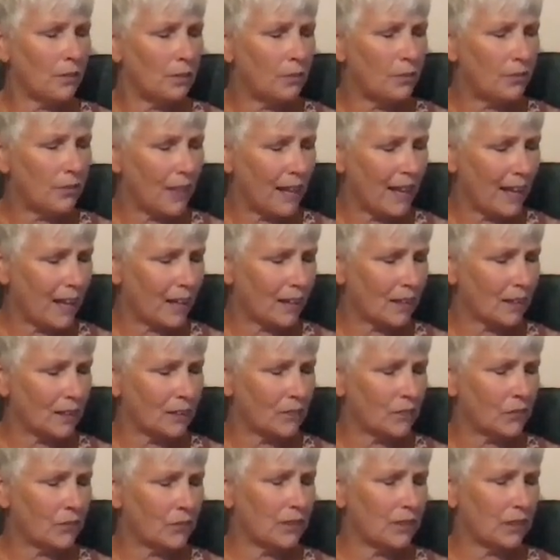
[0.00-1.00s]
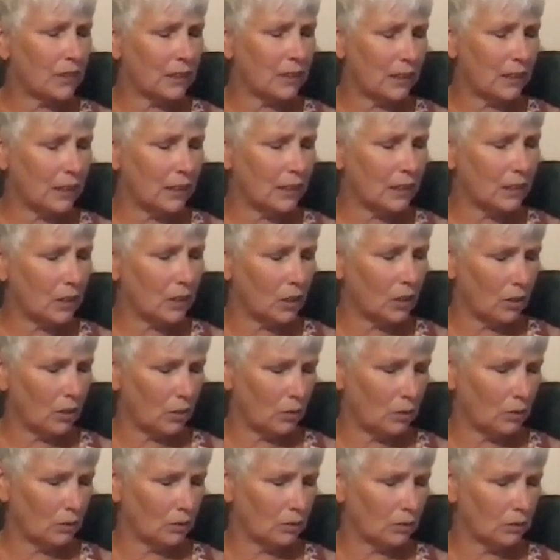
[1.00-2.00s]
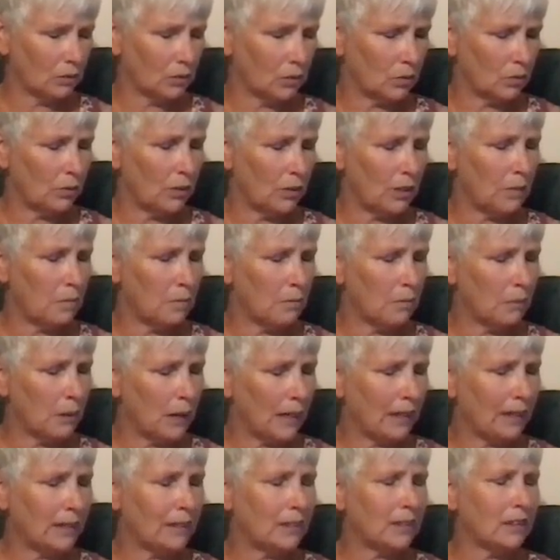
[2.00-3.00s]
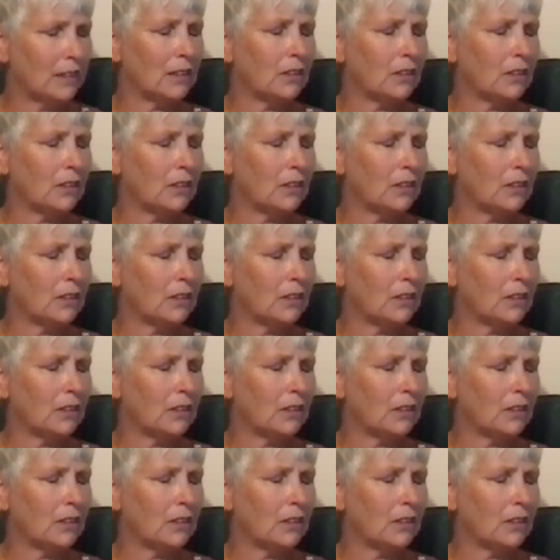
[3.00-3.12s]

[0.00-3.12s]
That is the ego reminding